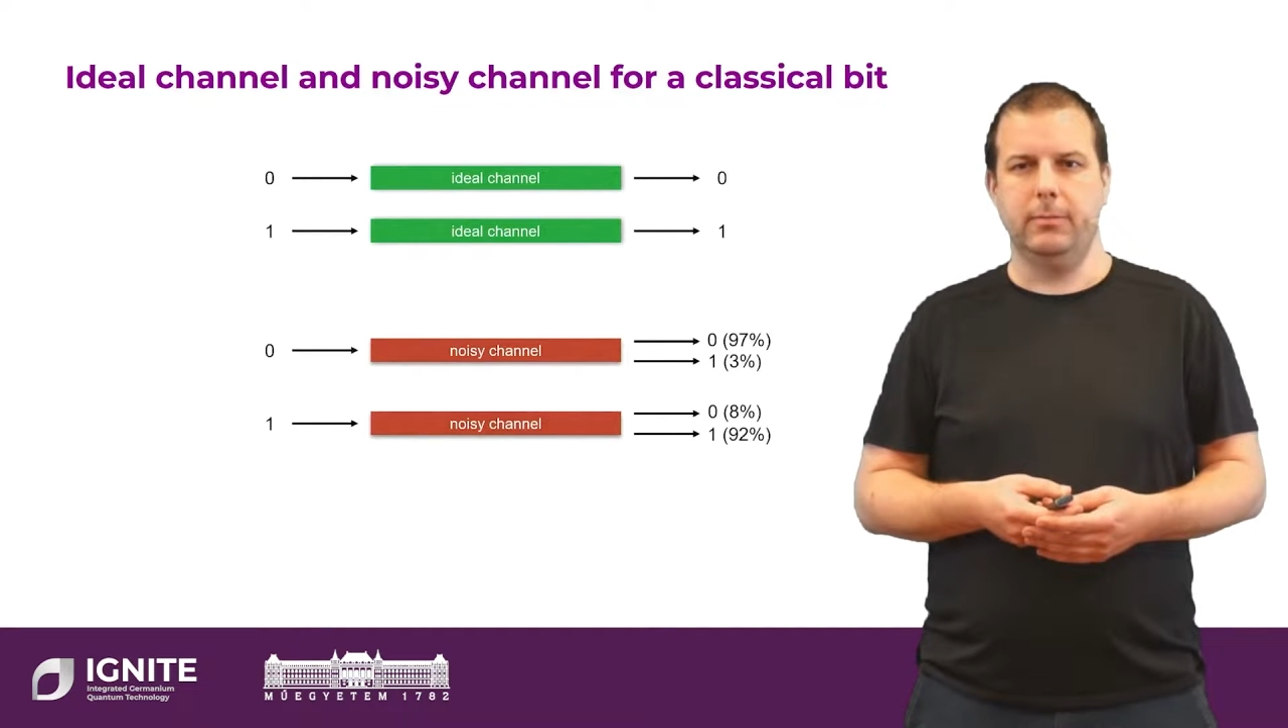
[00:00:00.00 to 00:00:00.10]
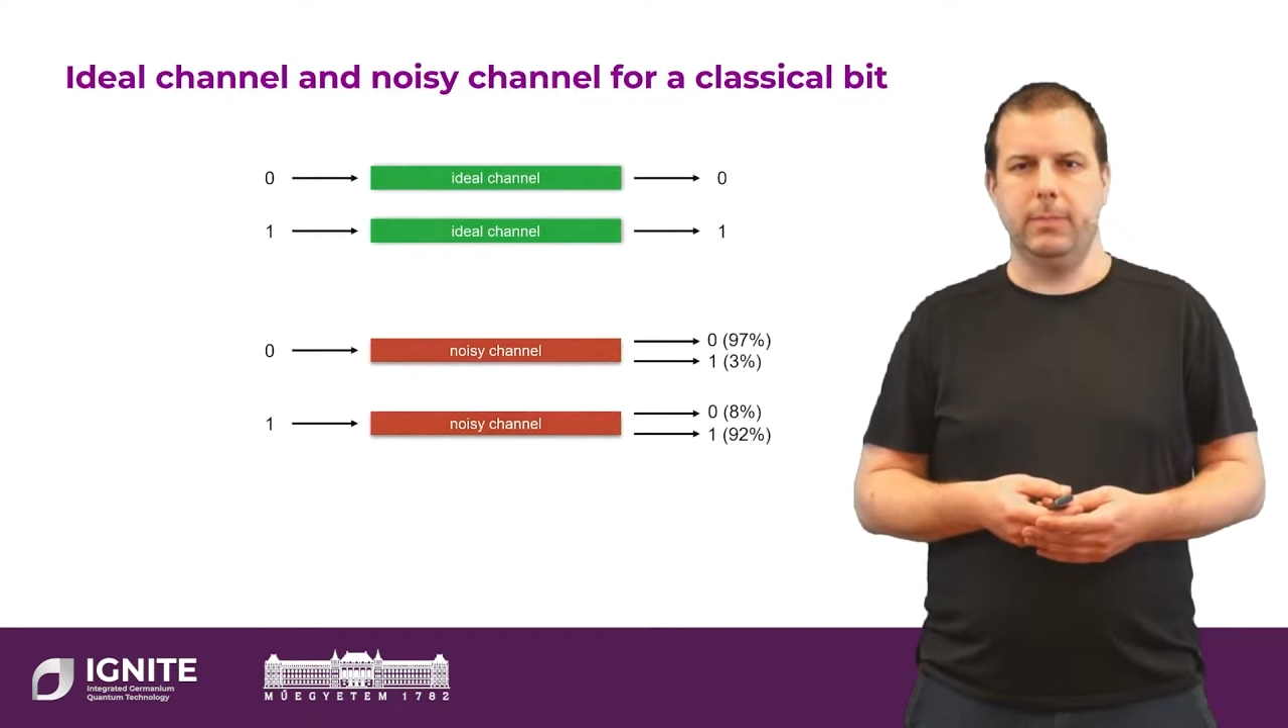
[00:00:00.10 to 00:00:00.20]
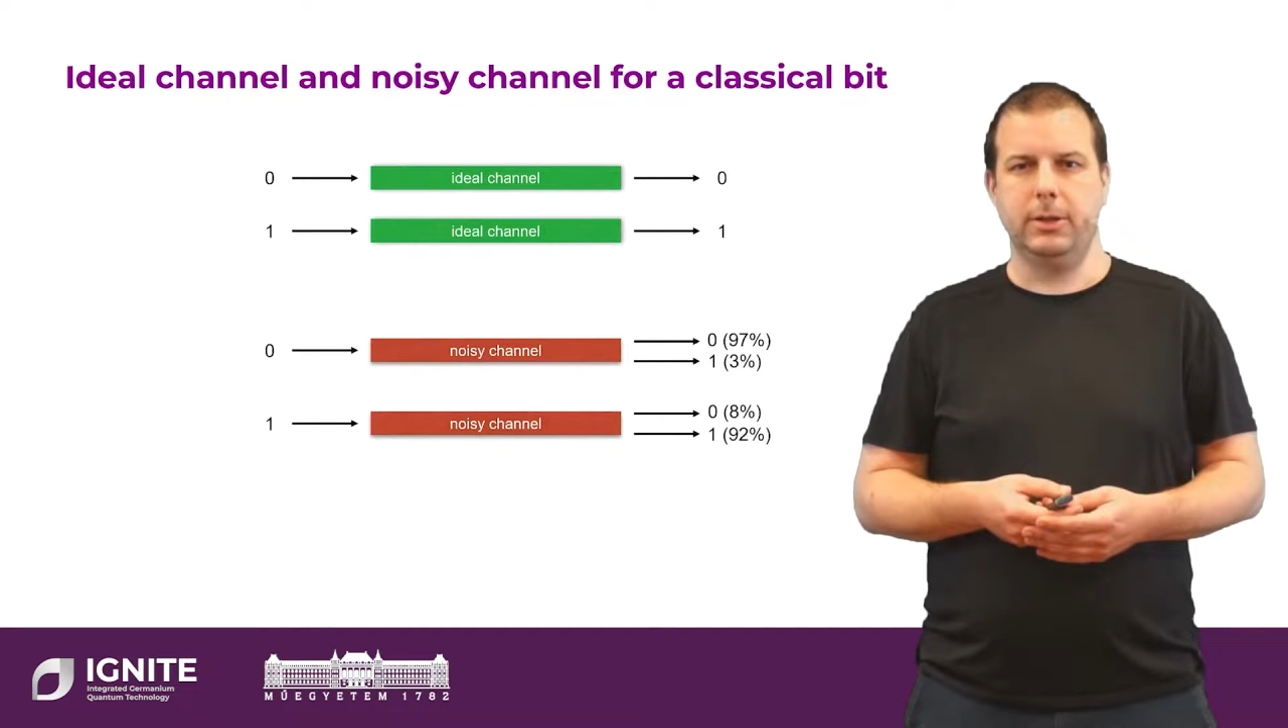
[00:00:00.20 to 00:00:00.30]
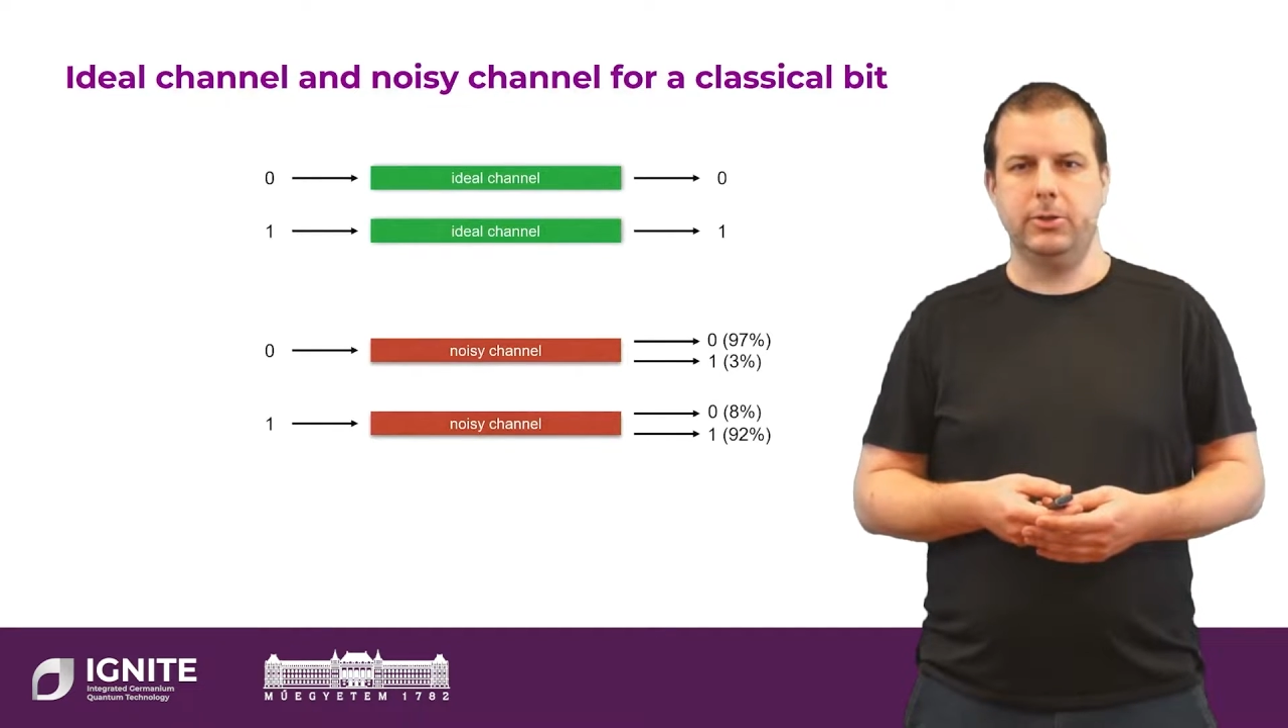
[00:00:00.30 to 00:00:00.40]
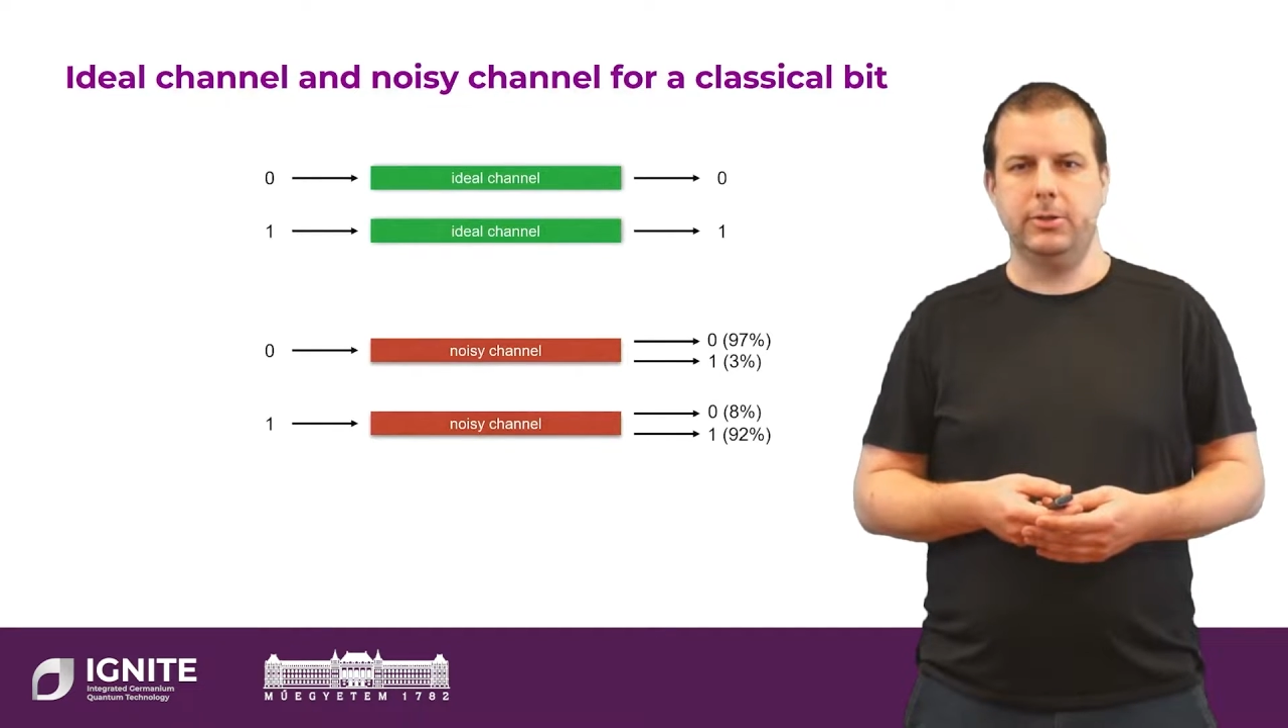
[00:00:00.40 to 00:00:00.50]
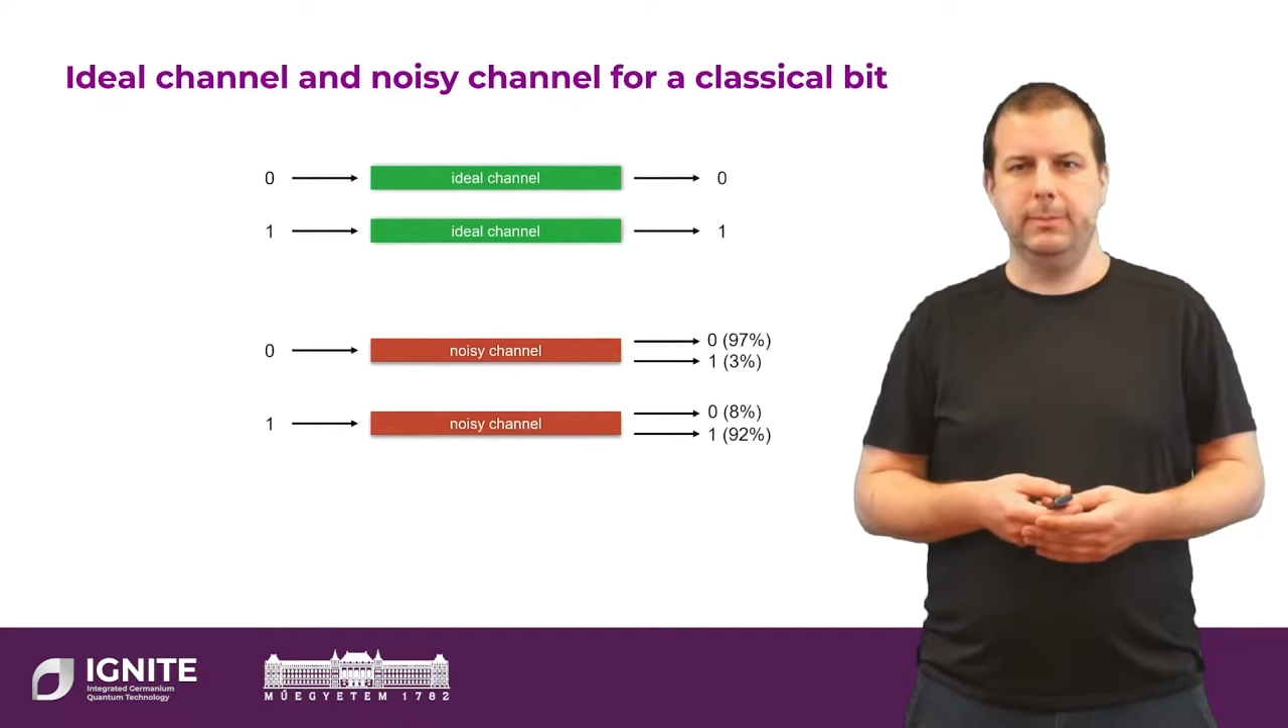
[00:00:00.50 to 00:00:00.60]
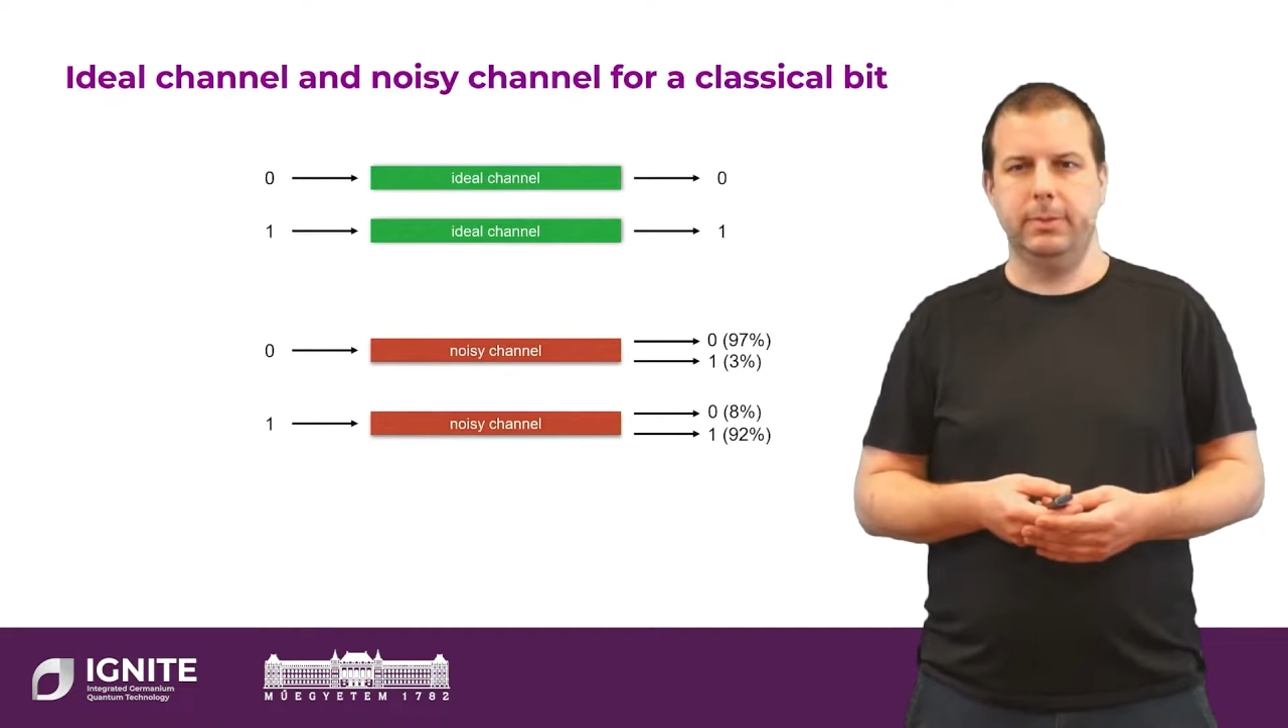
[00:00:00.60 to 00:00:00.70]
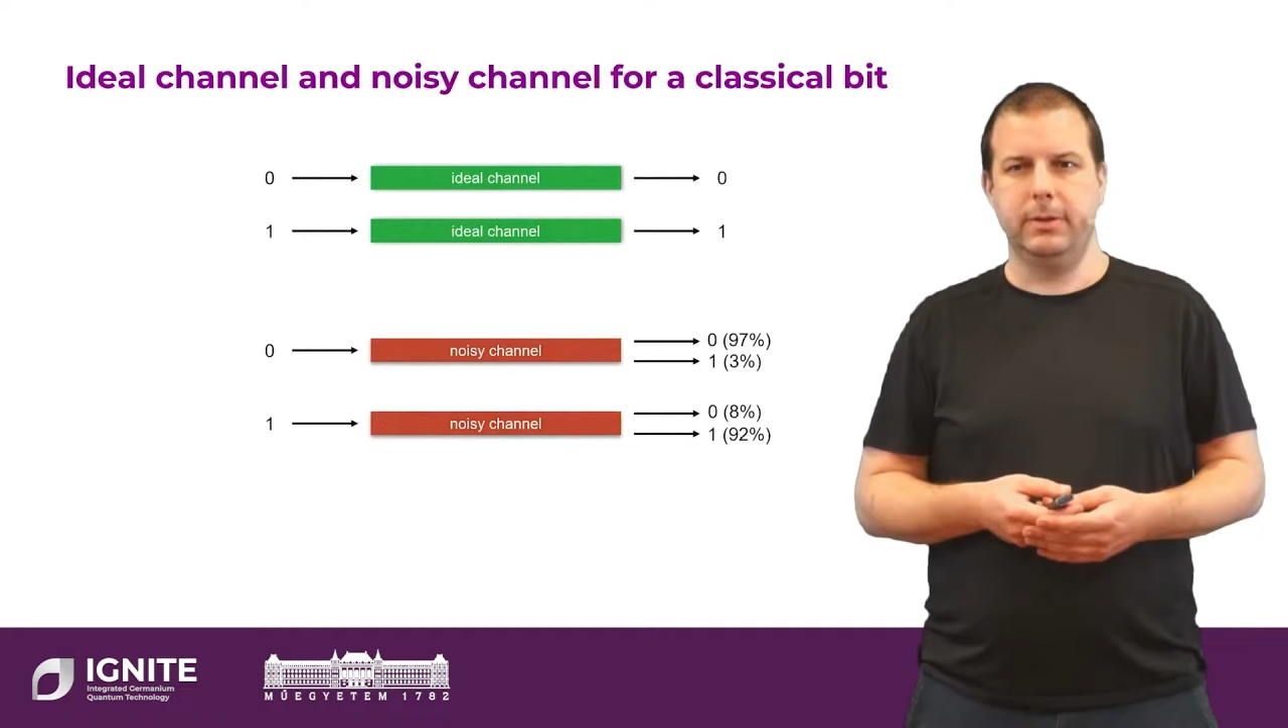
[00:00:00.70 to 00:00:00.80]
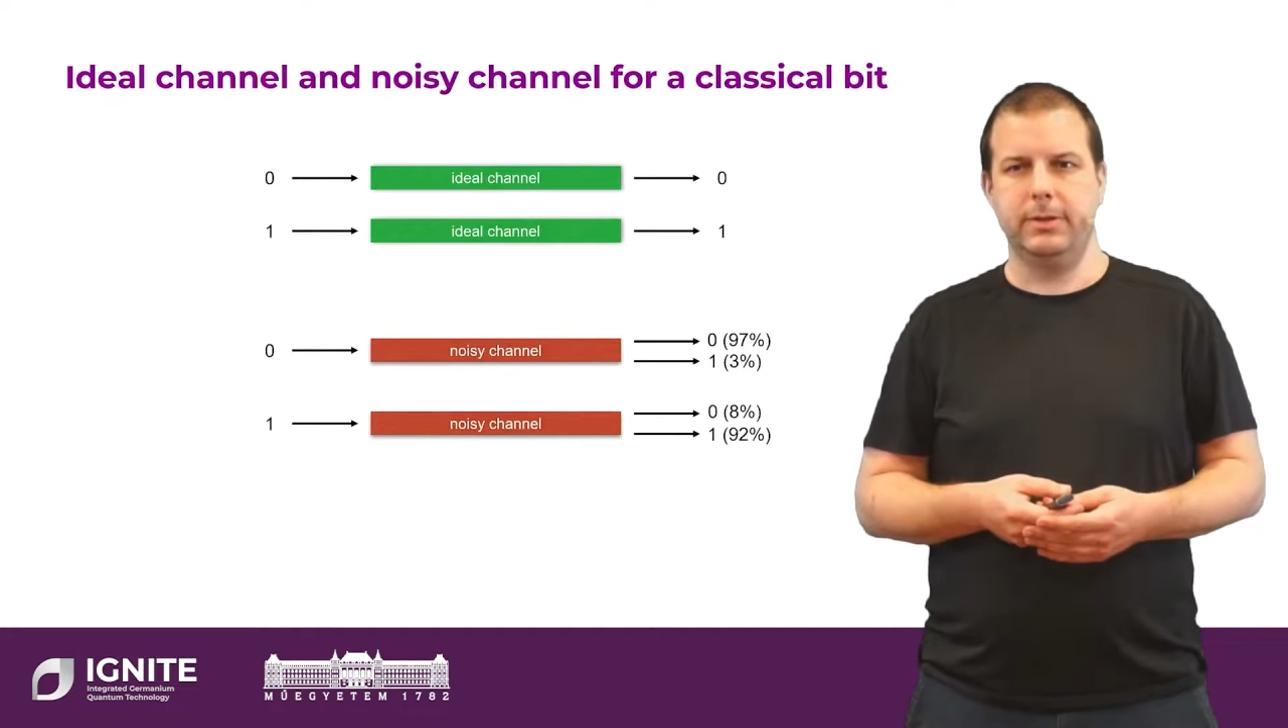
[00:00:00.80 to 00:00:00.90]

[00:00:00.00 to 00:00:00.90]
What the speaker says: much simpler